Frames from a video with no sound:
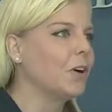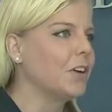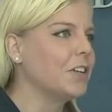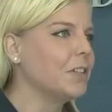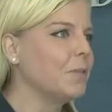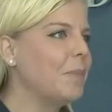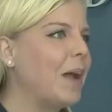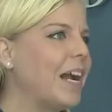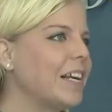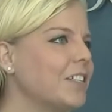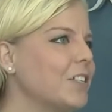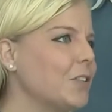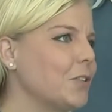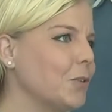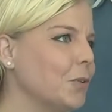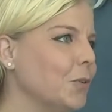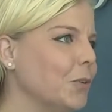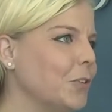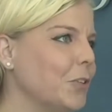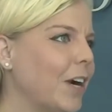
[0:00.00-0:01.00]
Car is a back to
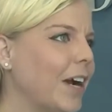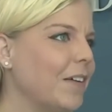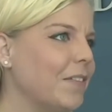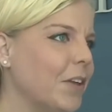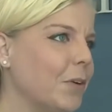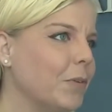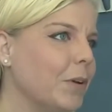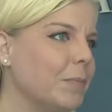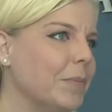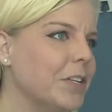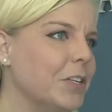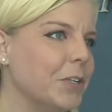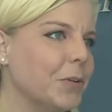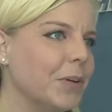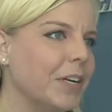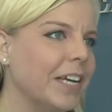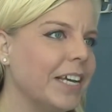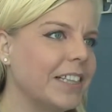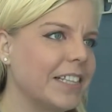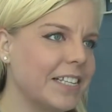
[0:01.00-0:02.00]
school drive that we've been
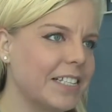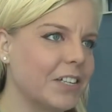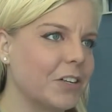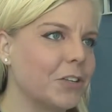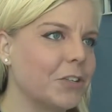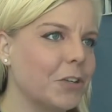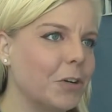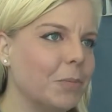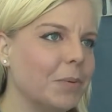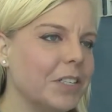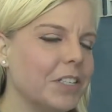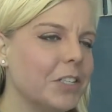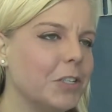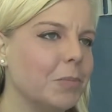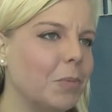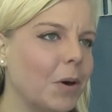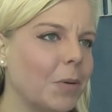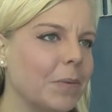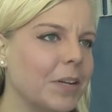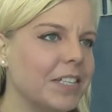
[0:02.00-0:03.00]
doing at the Sarasota Police
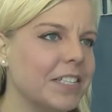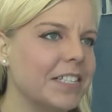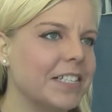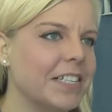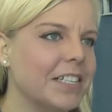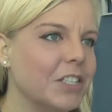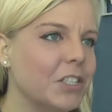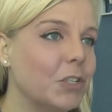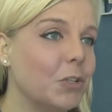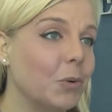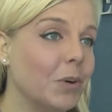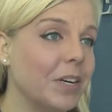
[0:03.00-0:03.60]
Department since